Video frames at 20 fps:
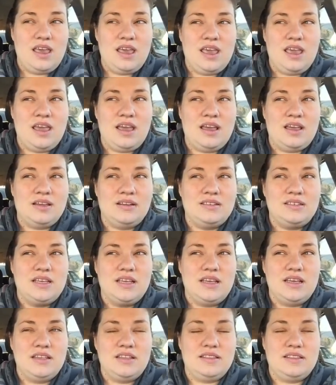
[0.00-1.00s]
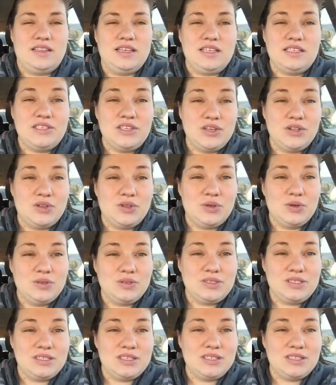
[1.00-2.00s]
And this
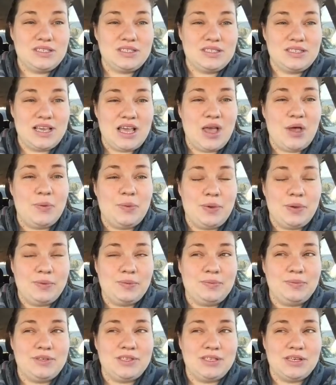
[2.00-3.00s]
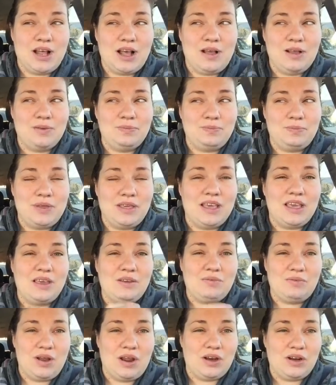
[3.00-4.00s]
includes to help him to not be
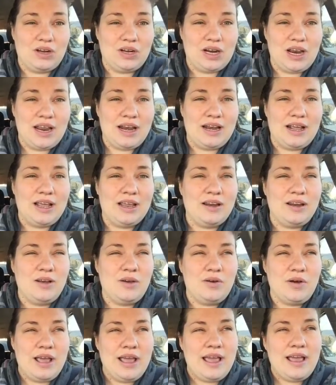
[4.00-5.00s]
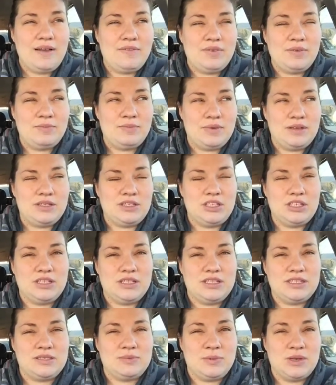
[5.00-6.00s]
a runner. And I know I haven't
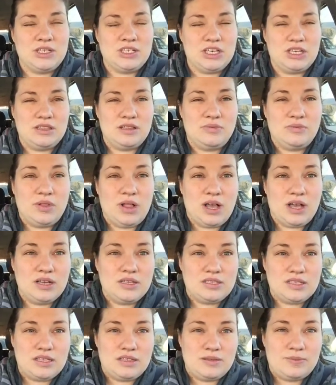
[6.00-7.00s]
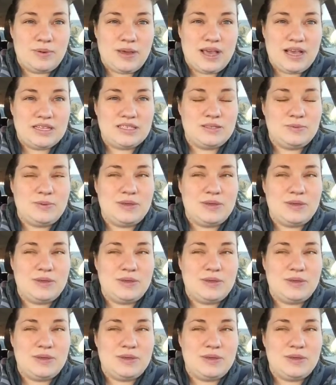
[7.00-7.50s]
mentioned this much in the vlogs in the past